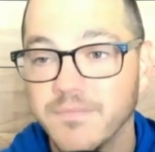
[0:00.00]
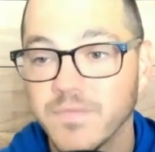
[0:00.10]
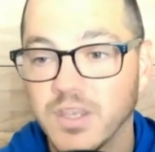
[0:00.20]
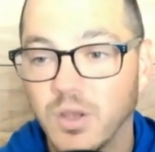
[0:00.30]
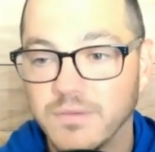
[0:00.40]

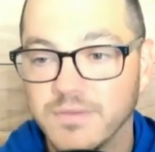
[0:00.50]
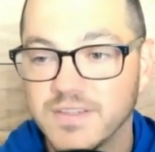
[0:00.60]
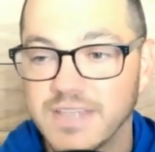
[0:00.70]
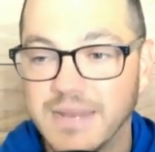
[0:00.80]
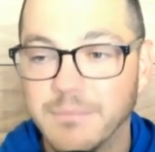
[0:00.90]

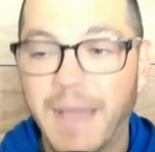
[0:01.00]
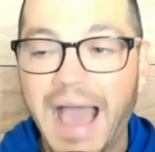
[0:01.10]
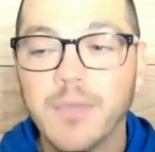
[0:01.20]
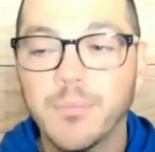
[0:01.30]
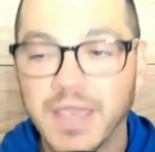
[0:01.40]
in my
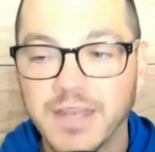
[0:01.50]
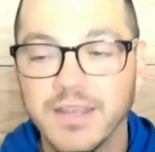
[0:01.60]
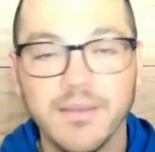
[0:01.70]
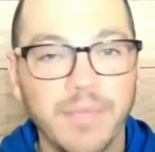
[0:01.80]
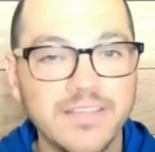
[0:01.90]

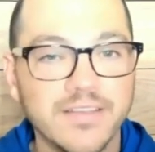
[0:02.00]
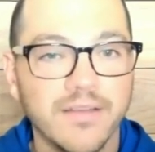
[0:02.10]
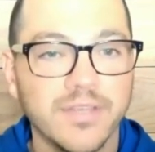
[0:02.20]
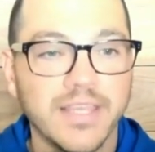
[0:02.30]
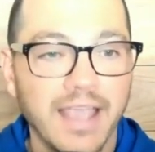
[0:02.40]
opinion, and based on
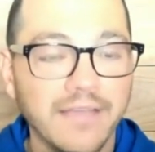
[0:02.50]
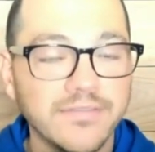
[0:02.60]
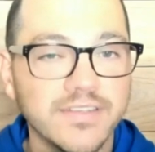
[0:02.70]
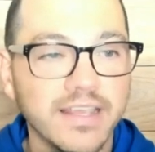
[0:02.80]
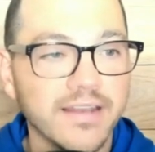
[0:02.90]
everything I've
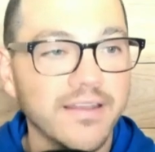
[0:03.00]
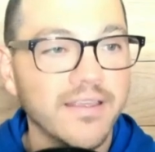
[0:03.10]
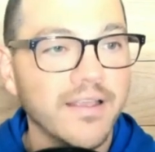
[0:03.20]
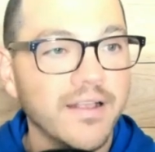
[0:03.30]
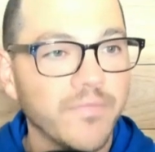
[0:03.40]
seen,
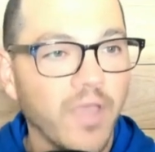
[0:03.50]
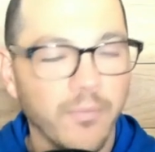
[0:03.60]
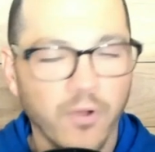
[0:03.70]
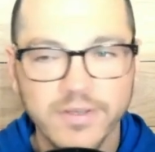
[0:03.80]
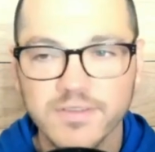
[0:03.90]

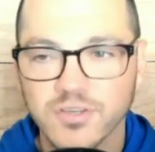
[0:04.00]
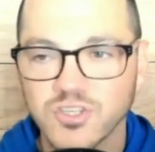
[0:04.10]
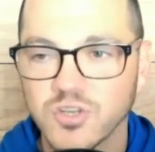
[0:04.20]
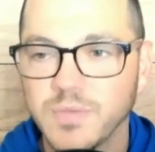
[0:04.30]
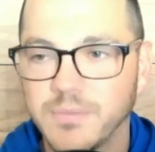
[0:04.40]
Arkansas
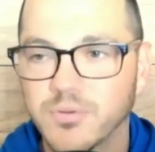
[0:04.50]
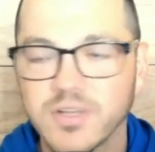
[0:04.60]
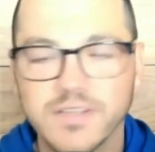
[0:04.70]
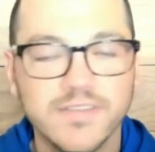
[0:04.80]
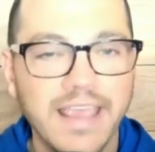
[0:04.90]
should be pretty
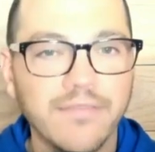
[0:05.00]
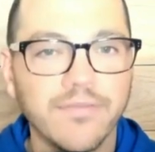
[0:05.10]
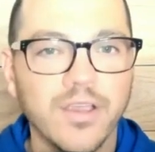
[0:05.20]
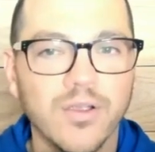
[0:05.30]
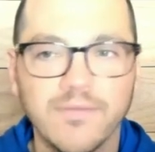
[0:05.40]
safe
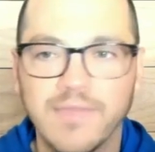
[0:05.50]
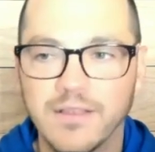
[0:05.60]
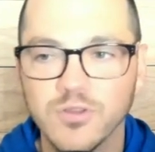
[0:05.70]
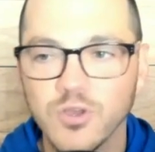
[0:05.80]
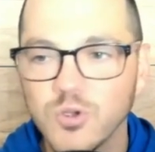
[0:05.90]
here. If they
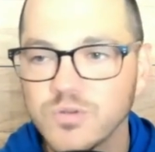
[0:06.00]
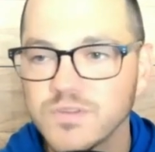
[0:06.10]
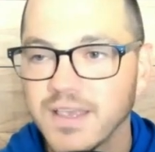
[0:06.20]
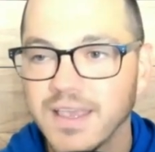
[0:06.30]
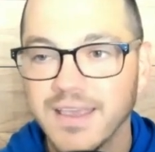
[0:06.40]

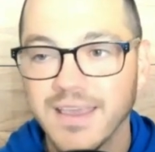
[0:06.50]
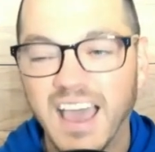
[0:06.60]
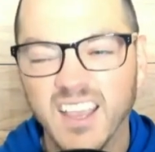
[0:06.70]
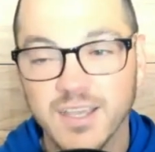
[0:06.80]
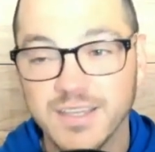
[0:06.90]
lose,
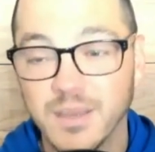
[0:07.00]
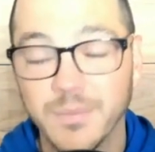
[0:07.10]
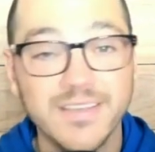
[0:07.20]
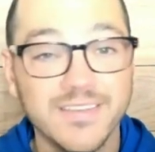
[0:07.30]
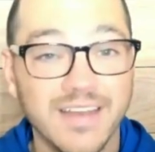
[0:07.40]
could there
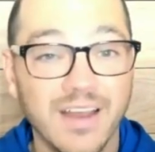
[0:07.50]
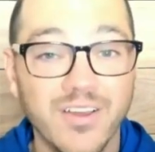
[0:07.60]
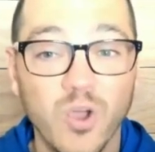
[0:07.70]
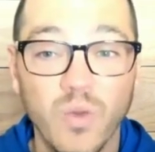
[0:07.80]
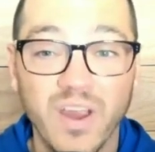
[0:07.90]
be a
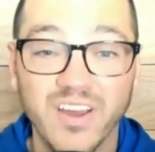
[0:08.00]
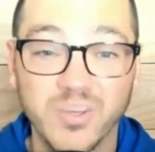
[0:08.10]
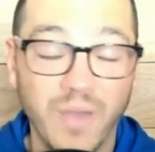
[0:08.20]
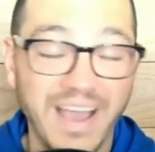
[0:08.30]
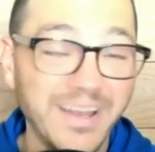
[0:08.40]
scenario where you
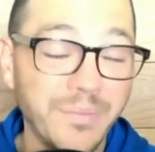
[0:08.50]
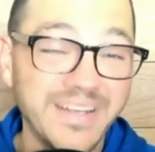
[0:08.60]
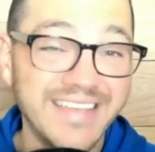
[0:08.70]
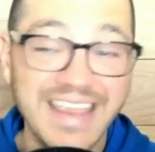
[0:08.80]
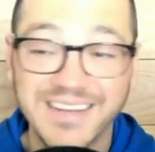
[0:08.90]
wind up in
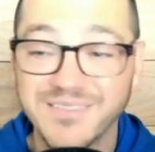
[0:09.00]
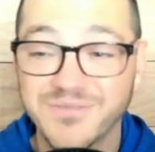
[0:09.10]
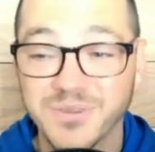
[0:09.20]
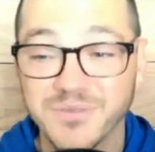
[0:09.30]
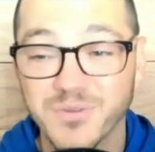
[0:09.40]
Dayton
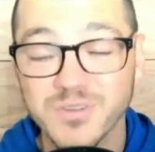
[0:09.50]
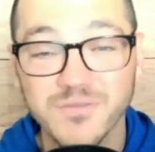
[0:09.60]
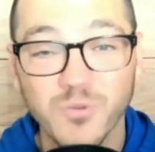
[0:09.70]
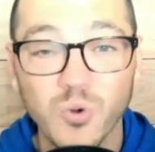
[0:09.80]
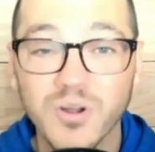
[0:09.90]
for the first
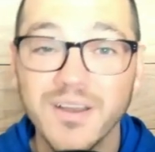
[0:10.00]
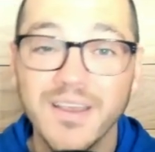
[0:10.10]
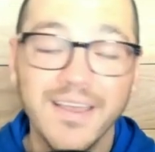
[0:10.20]
4?